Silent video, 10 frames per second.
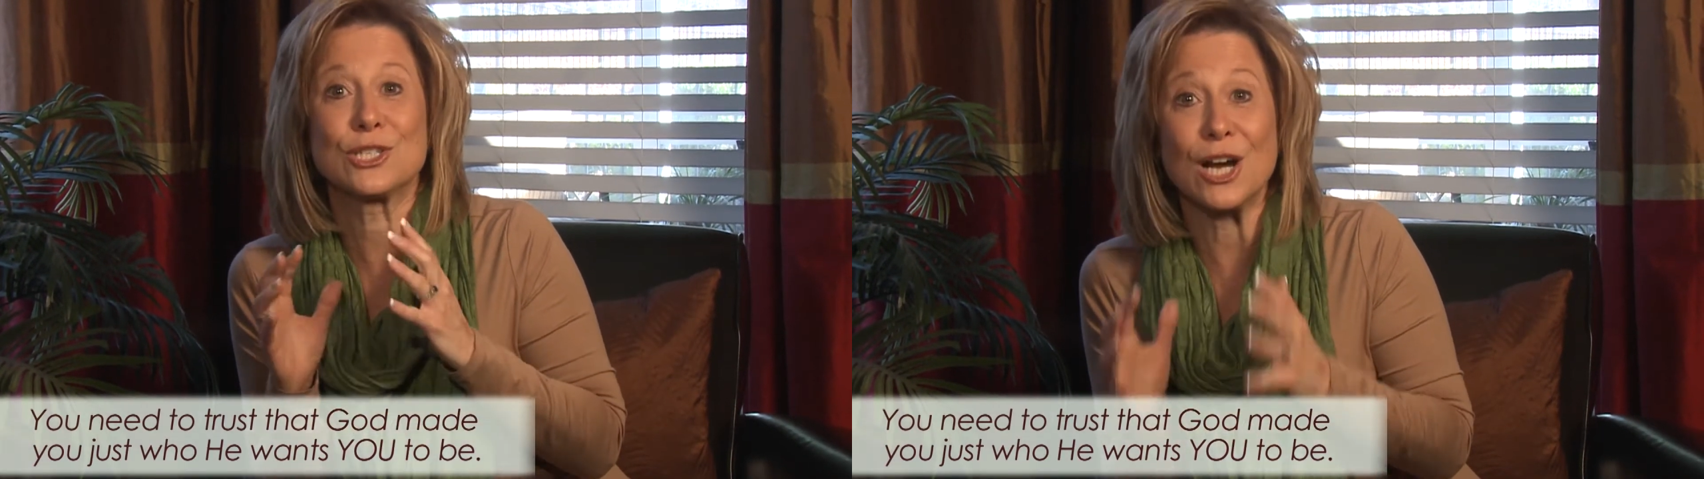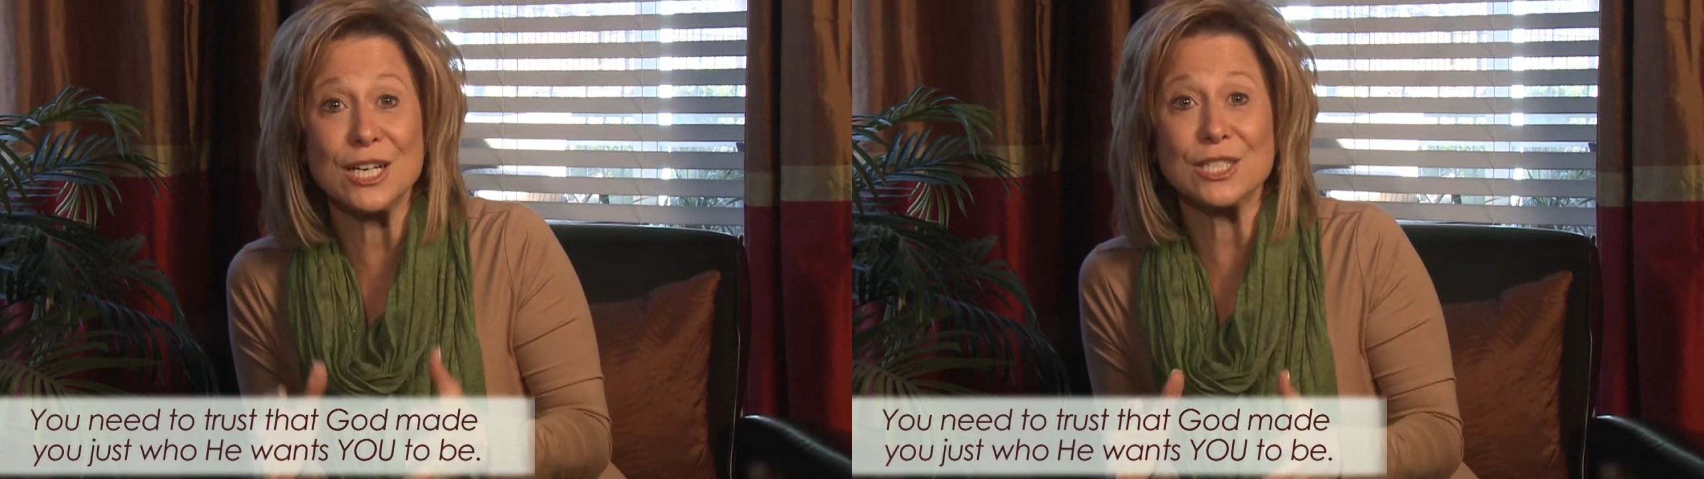
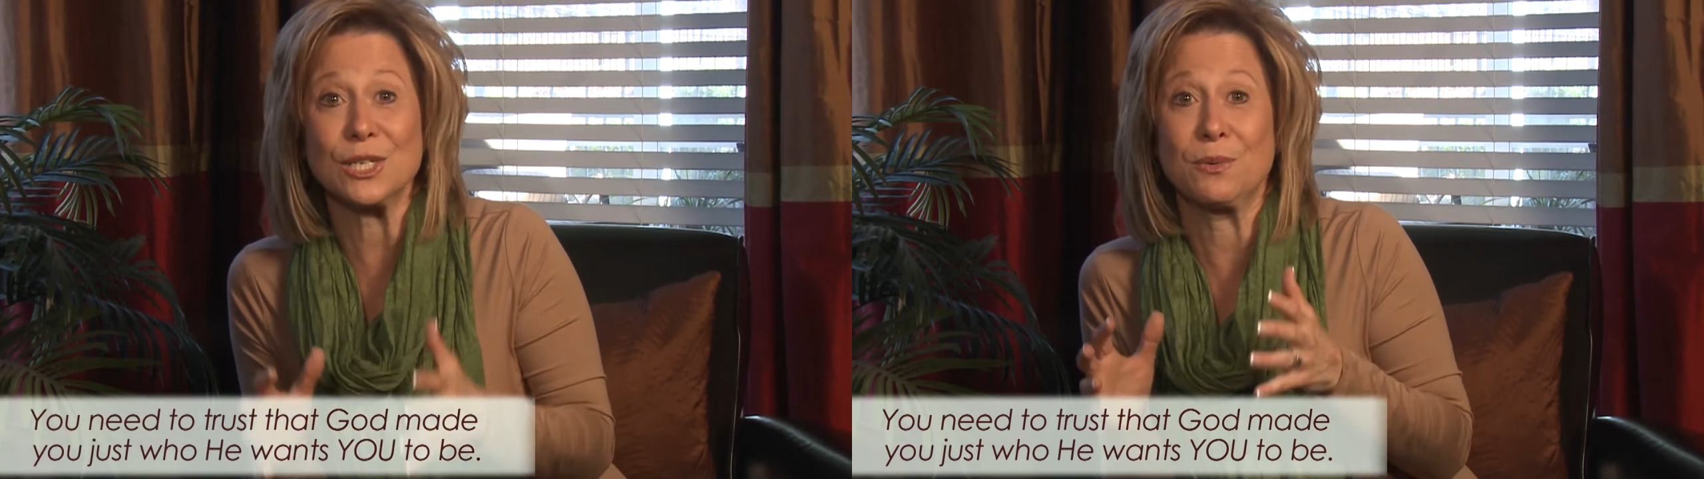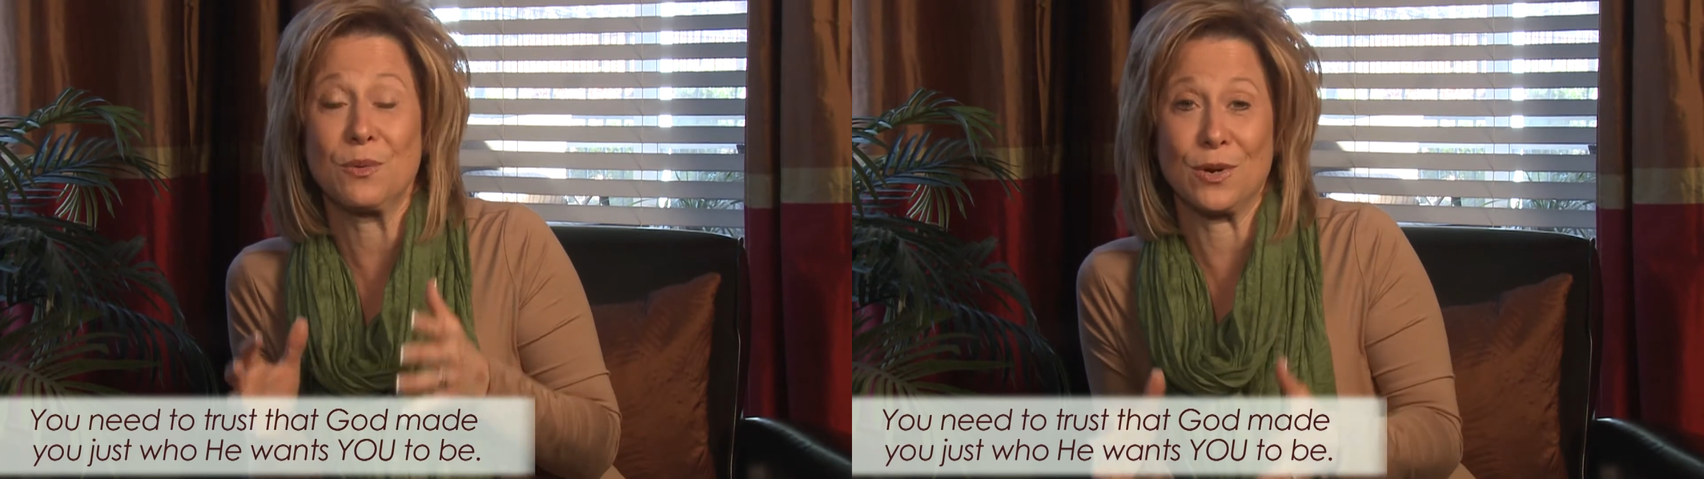
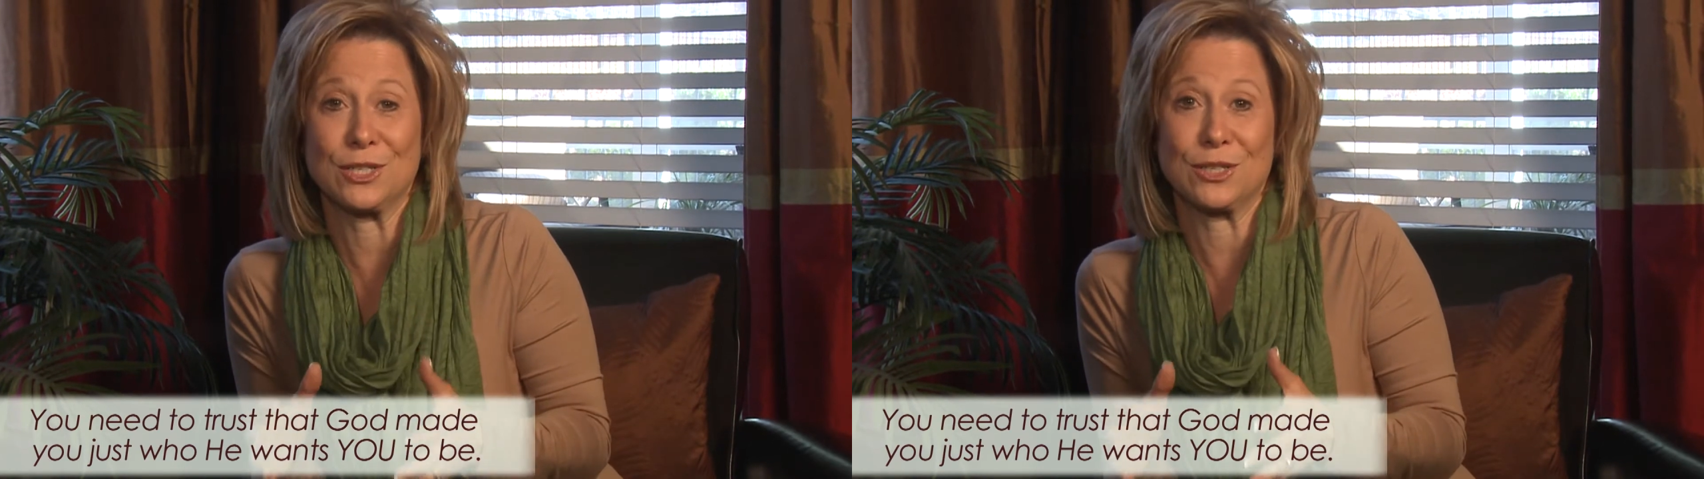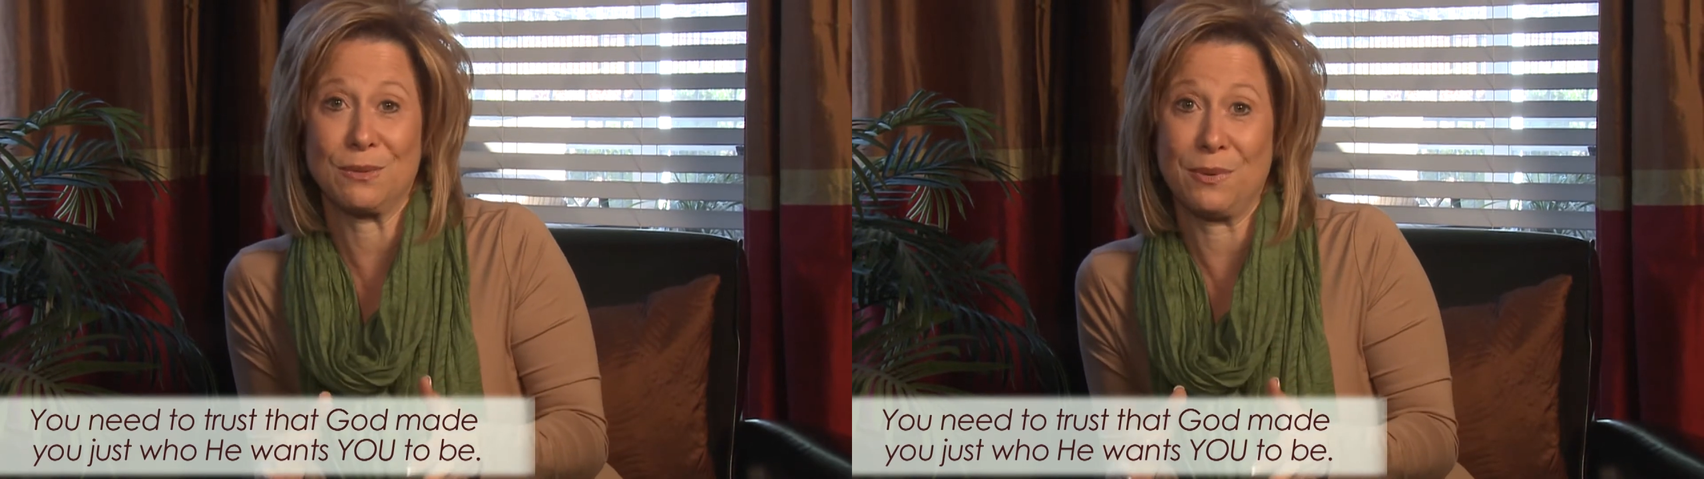just who he
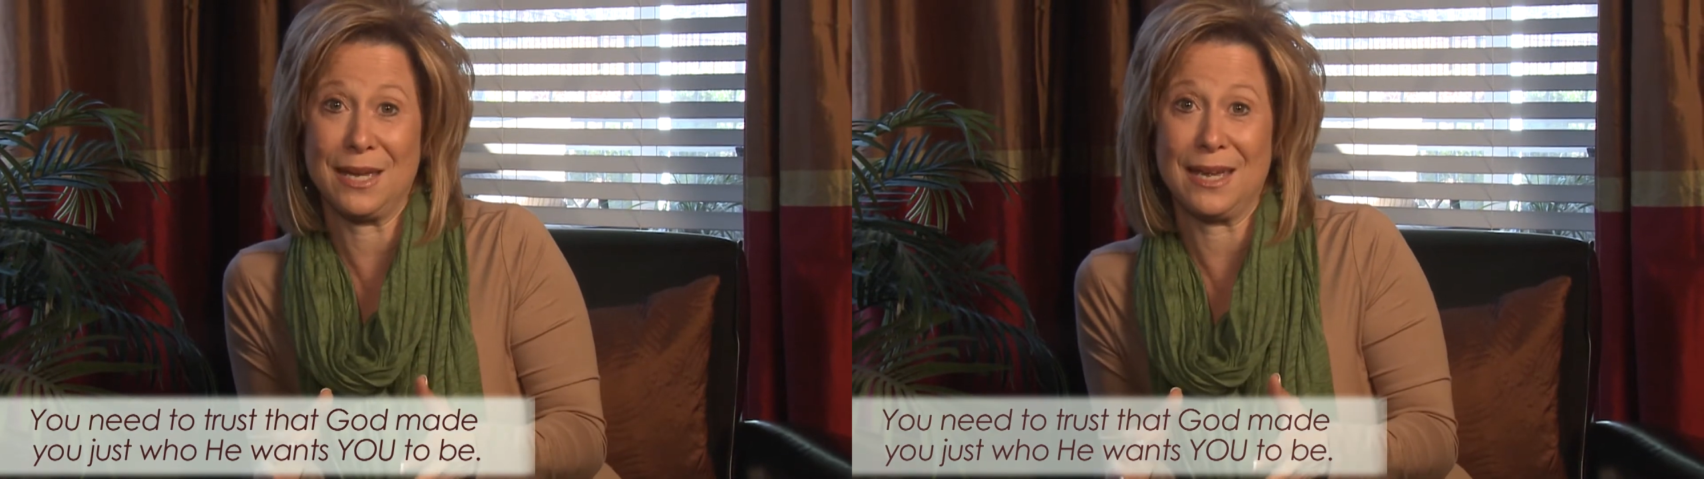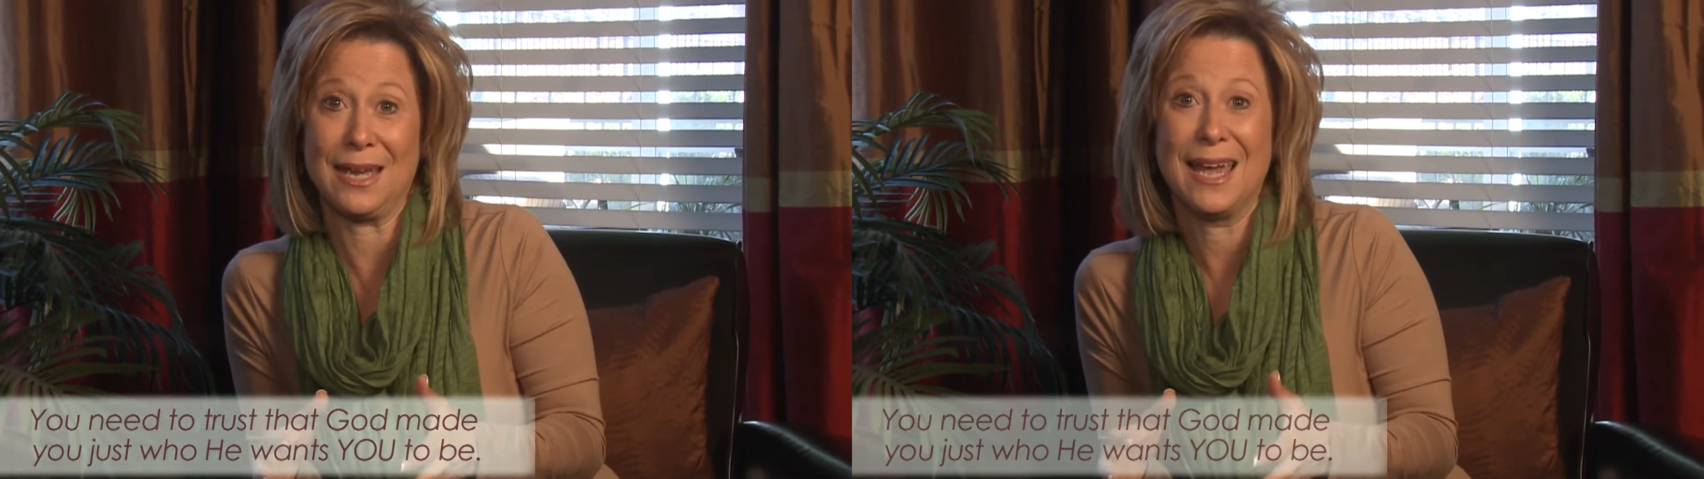wants you to
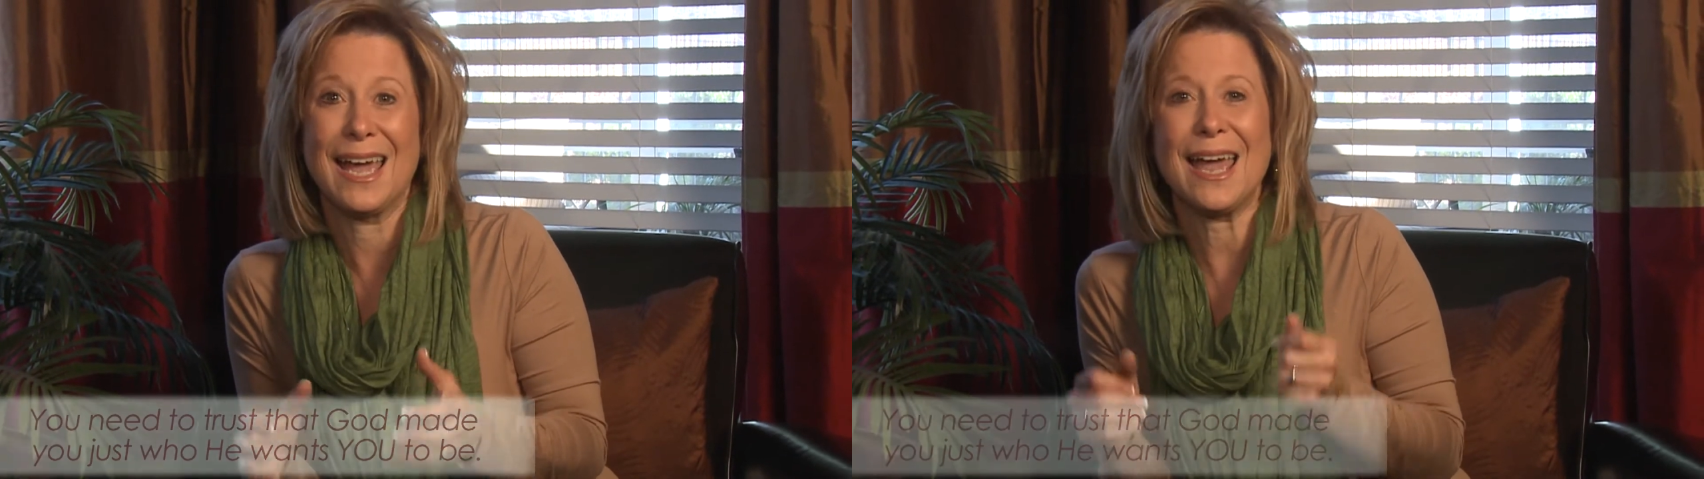be,